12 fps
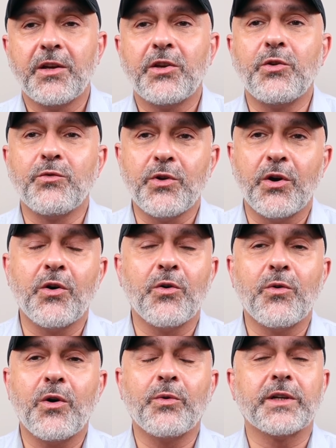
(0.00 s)
you know
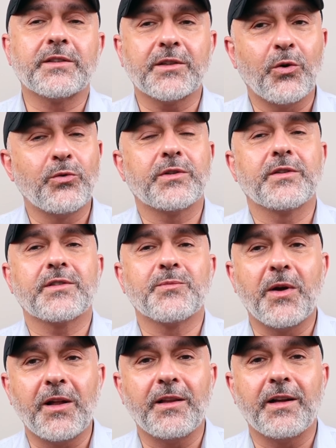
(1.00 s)
what it's going to
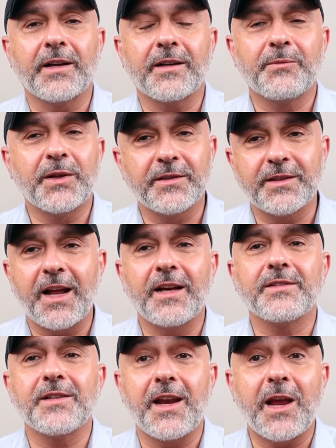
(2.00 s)
smell like, because it
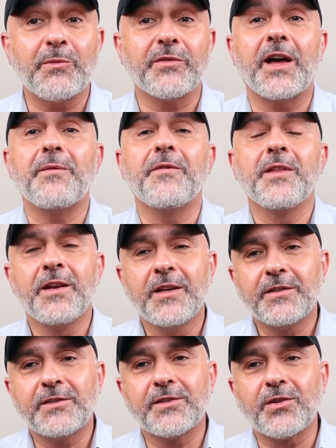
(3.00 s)
has the name of that
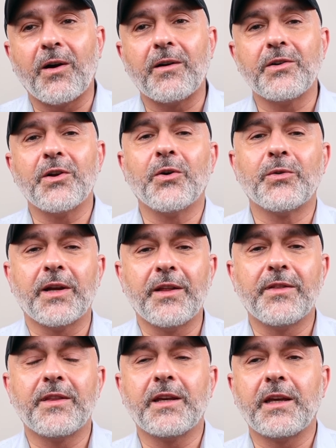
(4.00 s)
star note
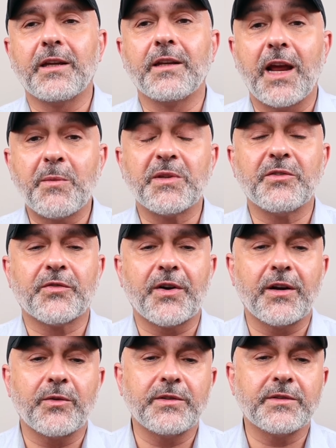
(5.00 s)
and the name of the
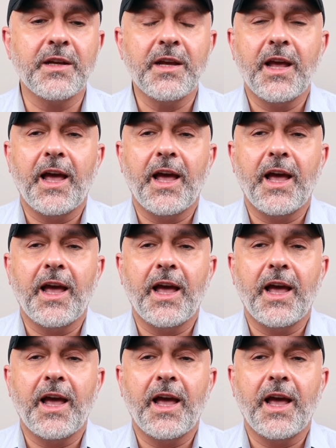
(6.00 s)
fragrance.